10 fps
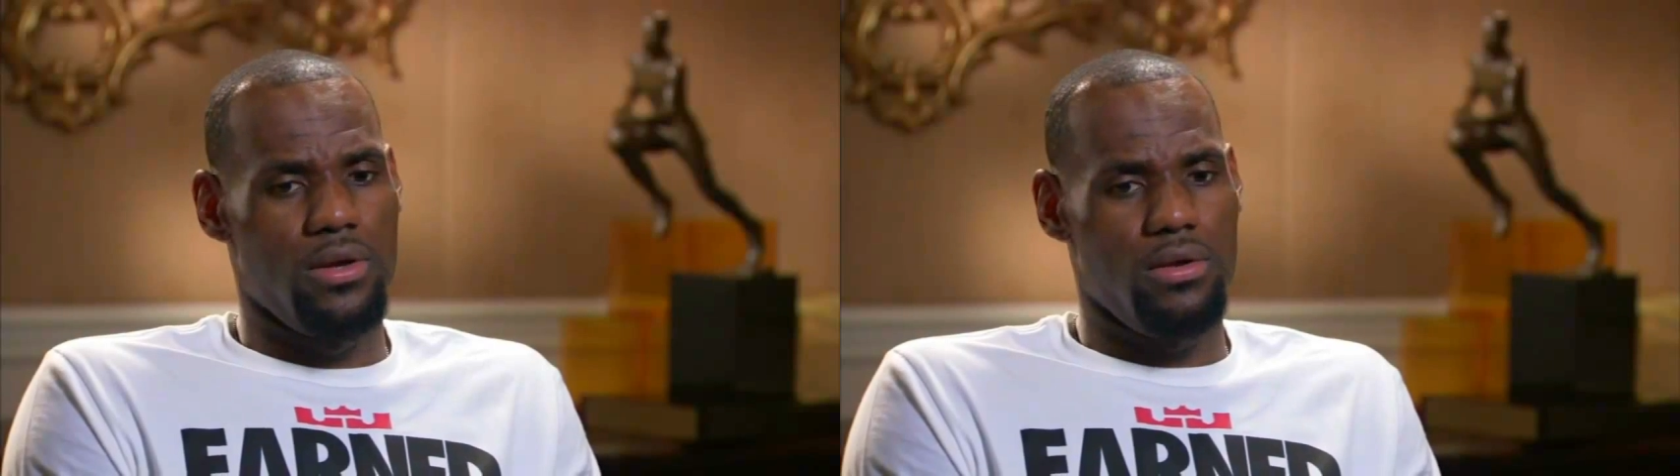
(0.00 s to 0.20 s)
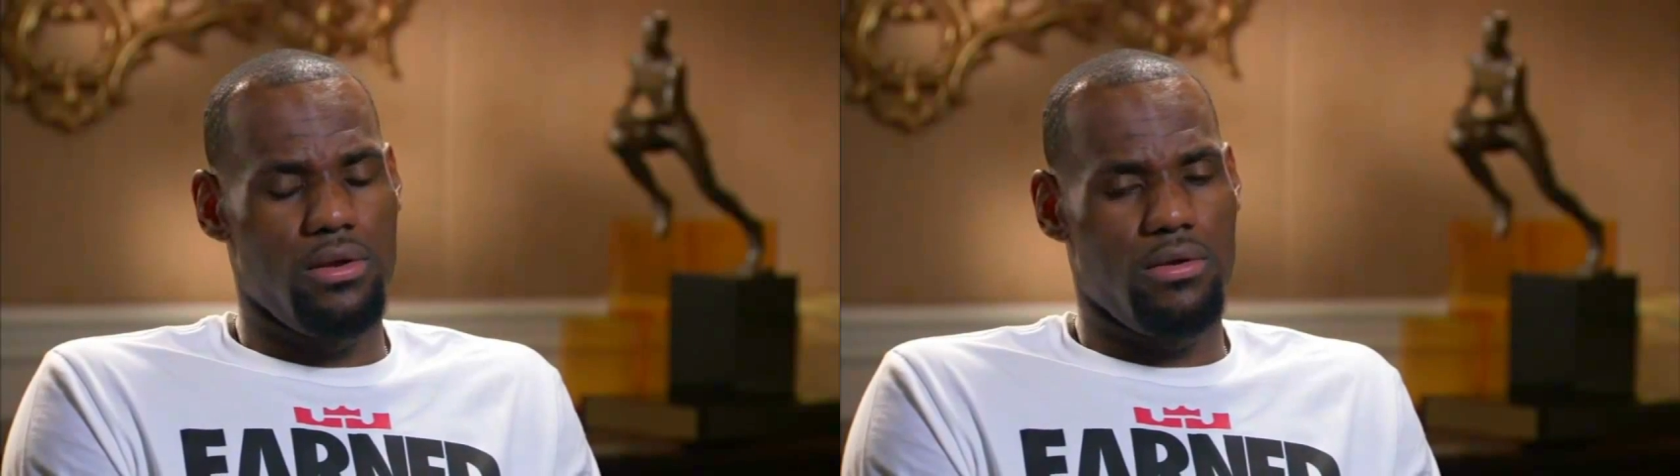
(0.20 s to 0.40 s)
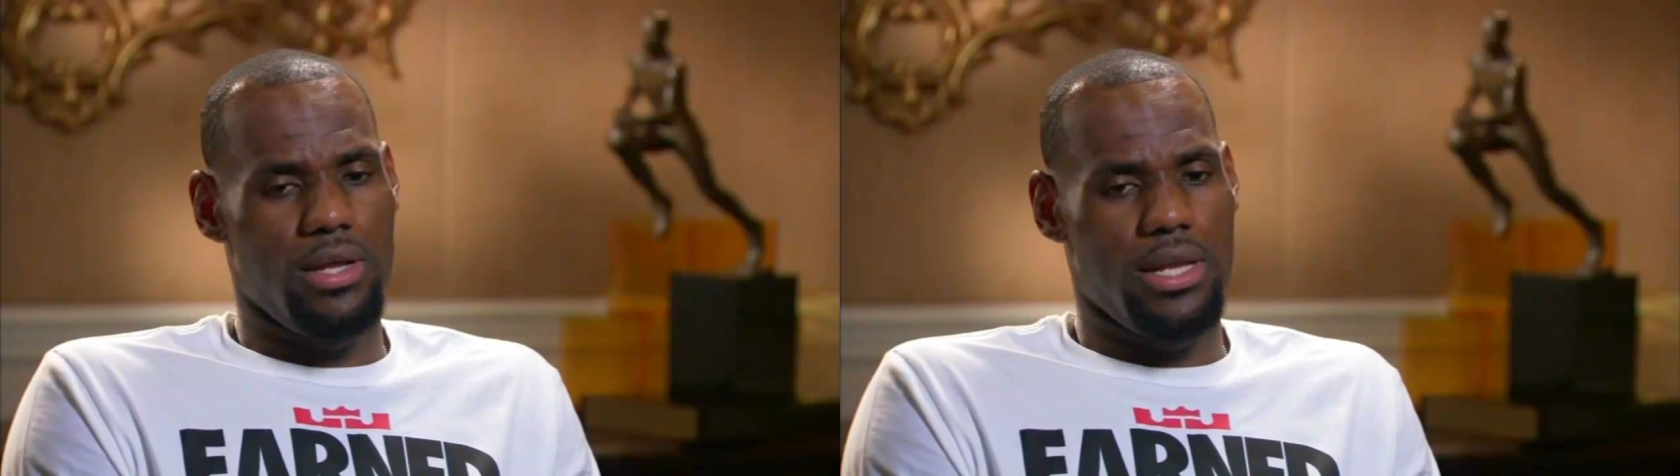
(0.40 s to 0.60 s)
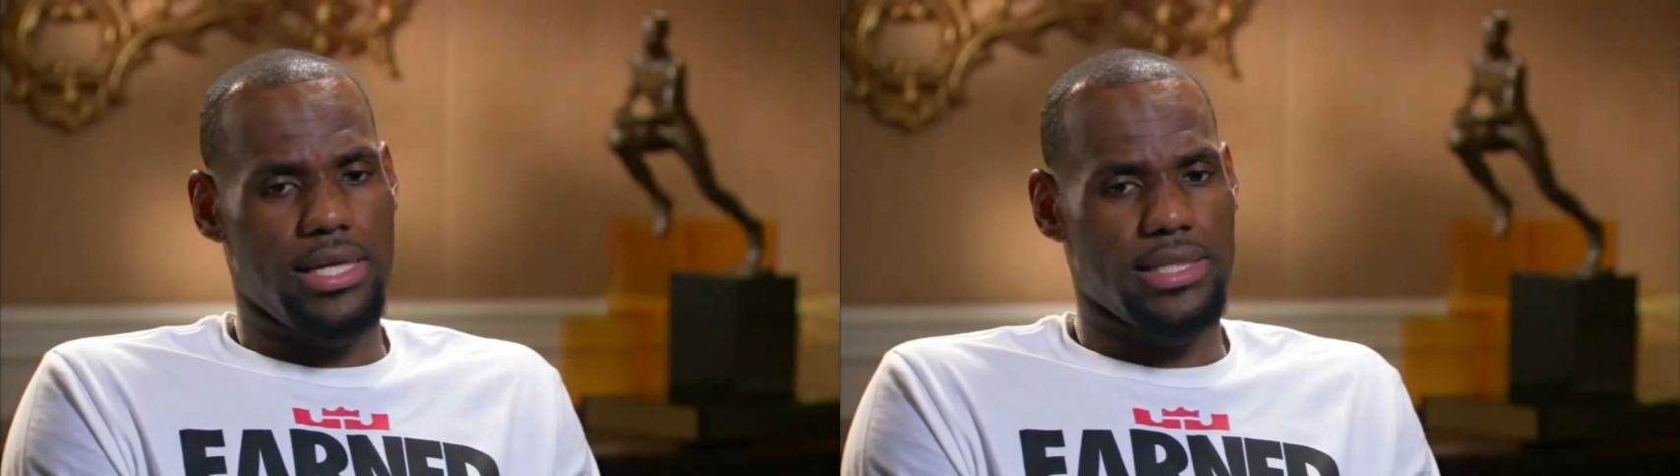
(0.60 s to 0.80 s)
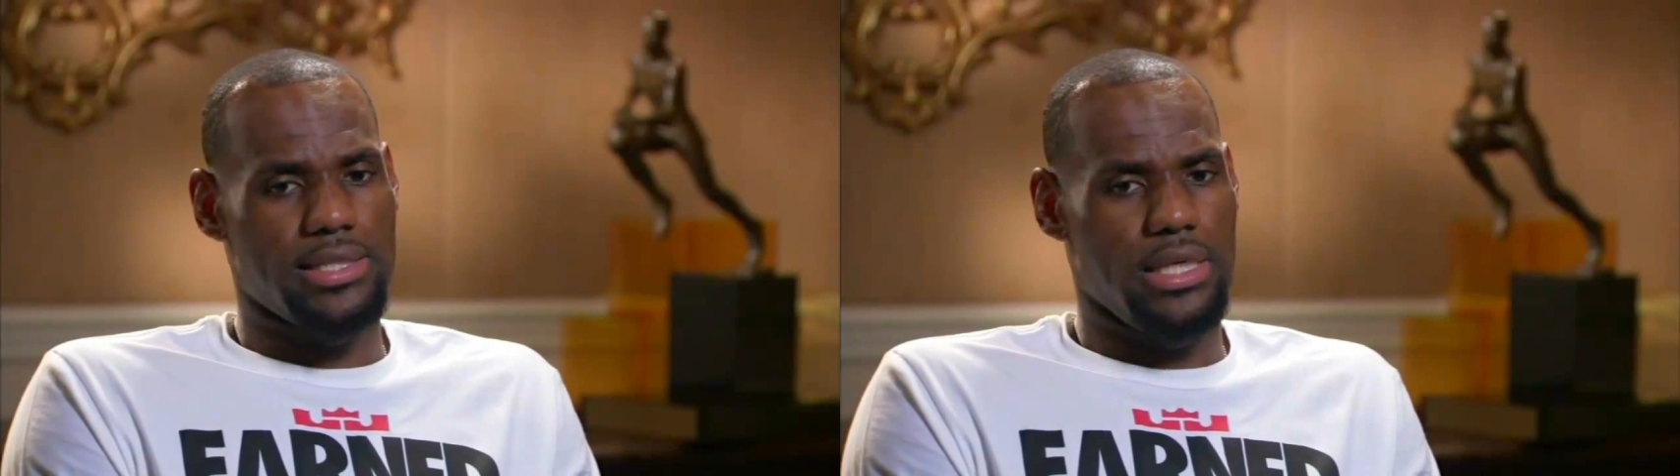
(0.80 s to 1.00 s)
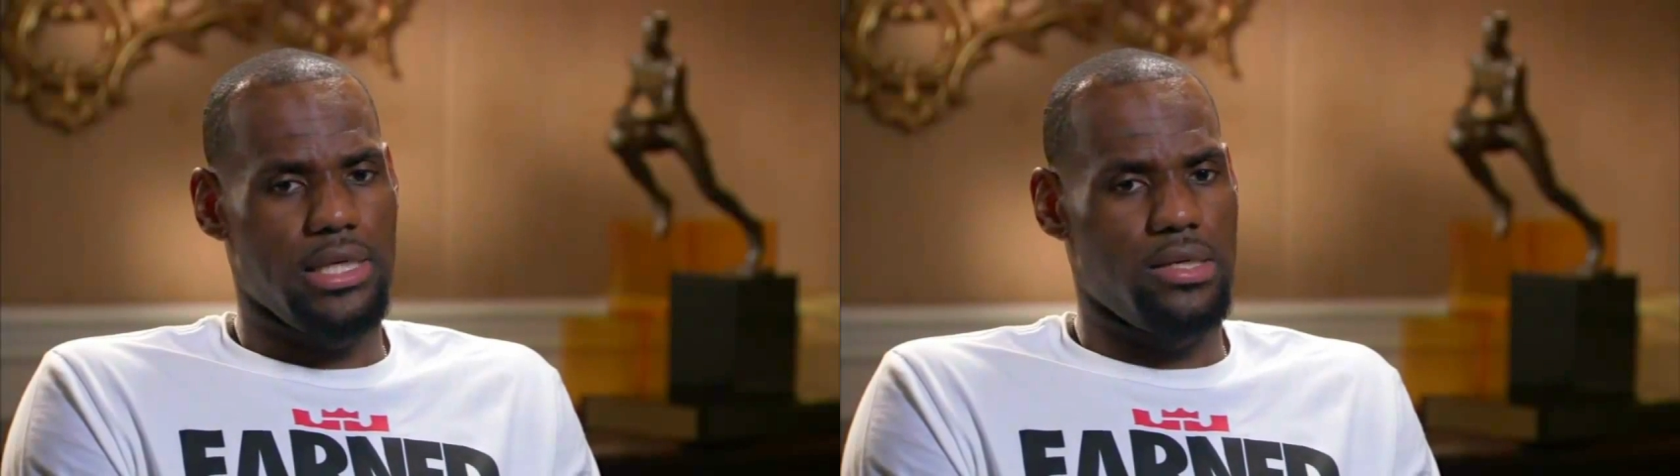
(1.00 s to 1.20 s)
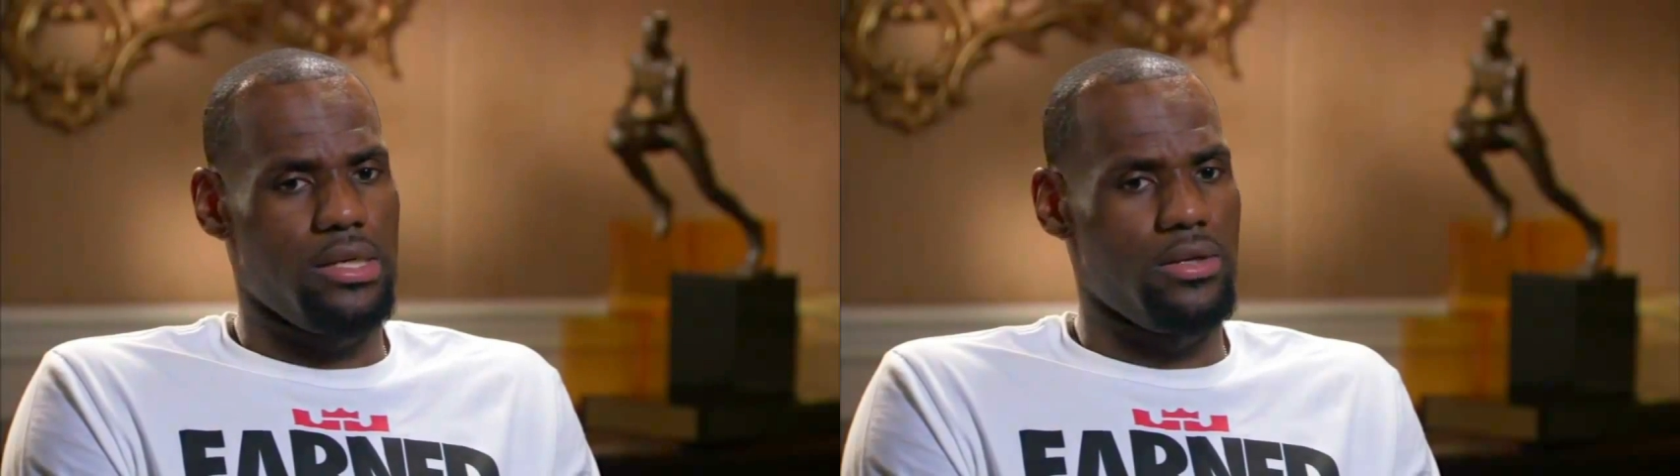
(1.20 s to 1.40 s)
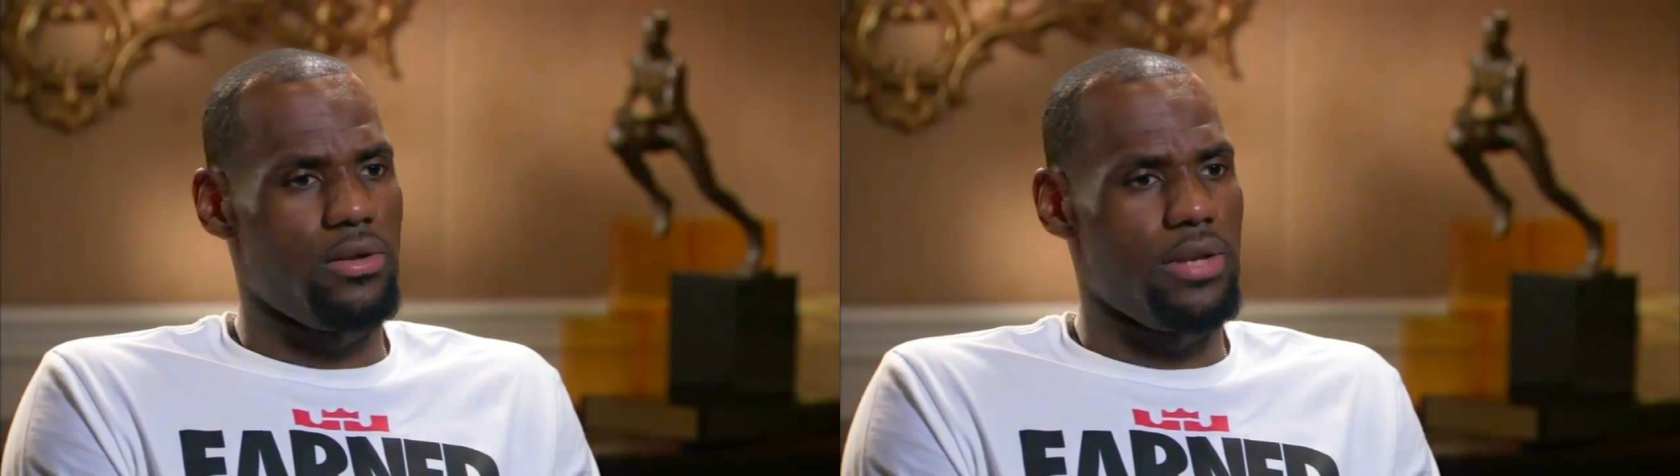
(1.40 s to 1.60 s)
And like I said,
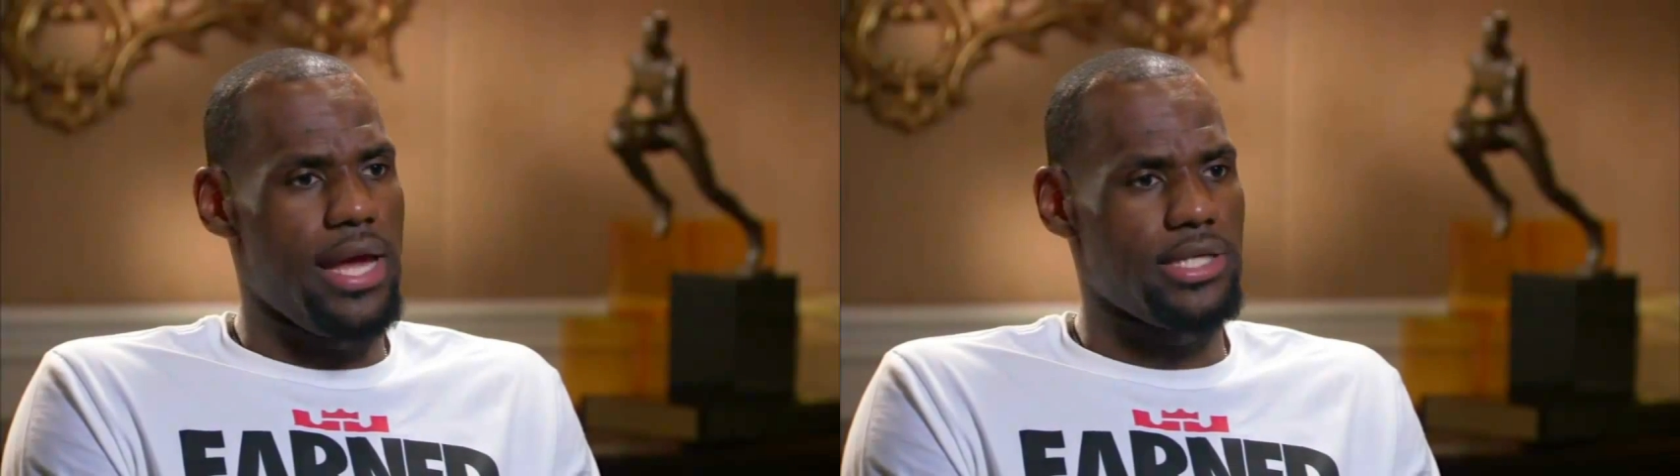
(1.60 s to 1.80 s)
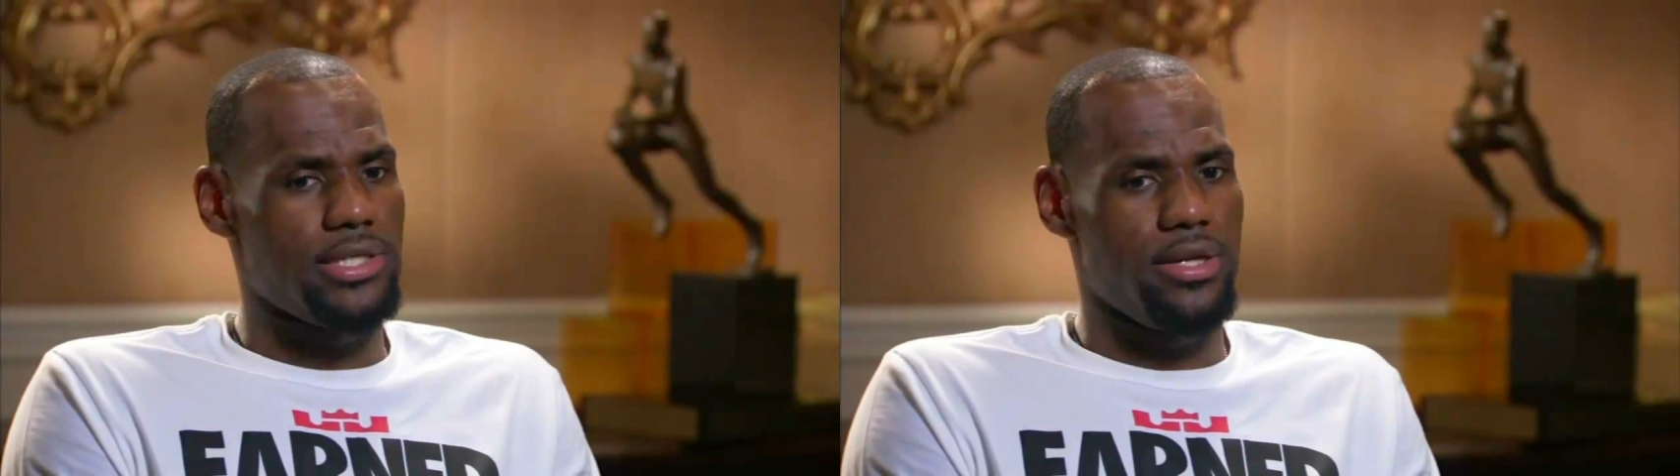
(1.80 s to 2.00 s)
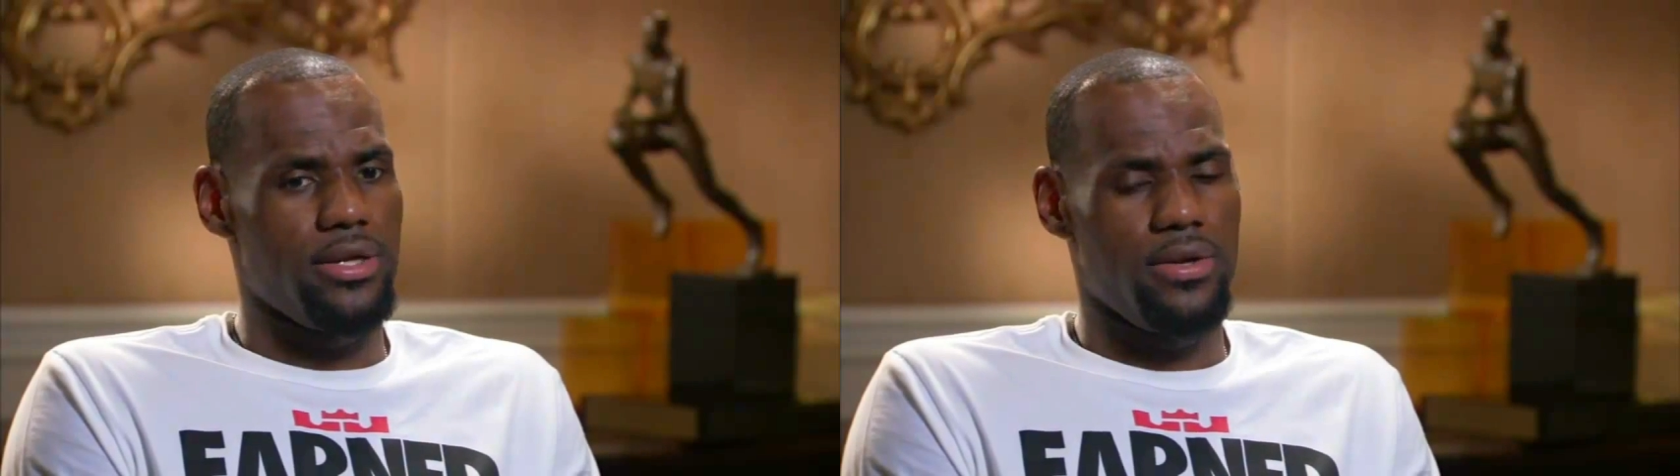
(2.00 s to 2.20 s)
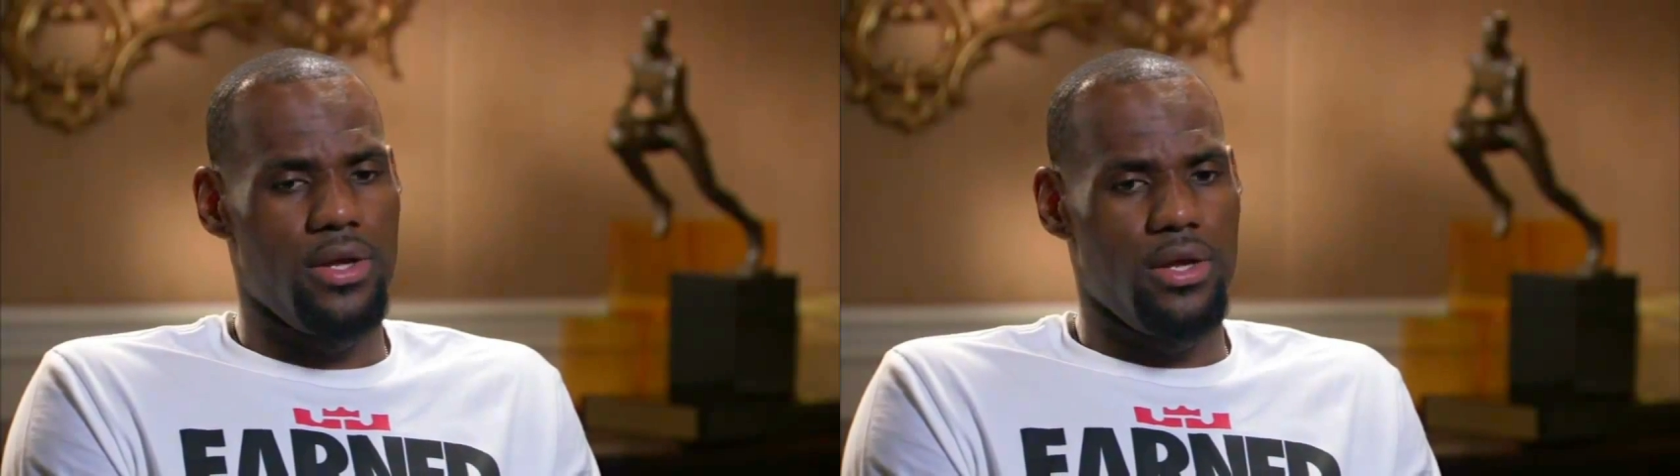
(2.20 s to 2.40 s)
last year,